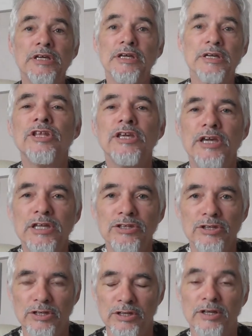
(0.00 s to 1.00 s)

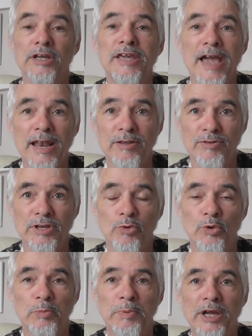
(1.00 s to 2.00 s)
a gallery
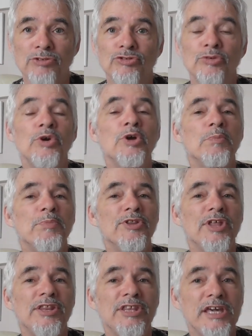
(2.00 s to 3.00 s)
oil pastel, but
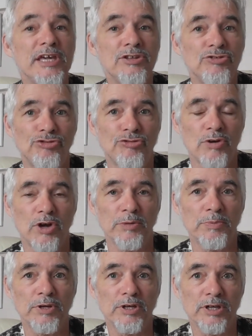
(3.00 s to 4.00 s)
they're the
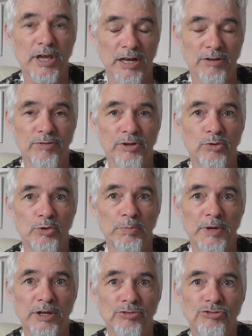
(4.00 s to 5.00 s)
Inscribe gallery oil
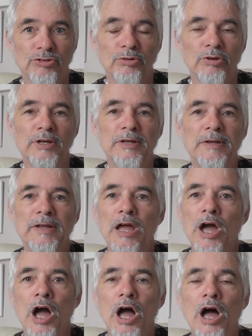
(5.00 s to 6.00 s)
pastel.
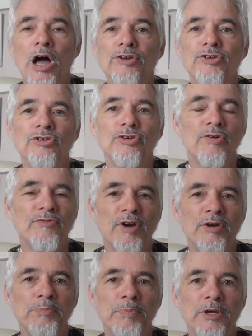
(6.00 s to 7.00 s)
Hard, not
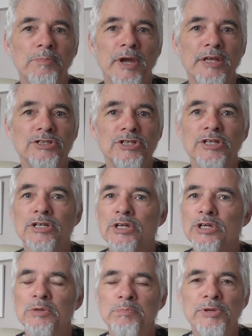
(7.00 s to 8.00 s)
very pigmented,
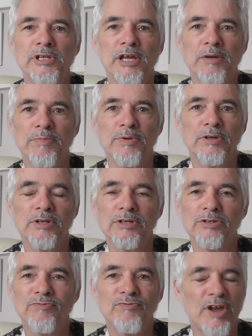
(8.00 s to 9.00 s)
pill up
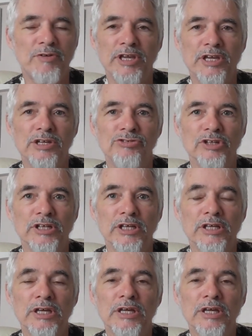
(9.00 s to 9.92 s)
very easily.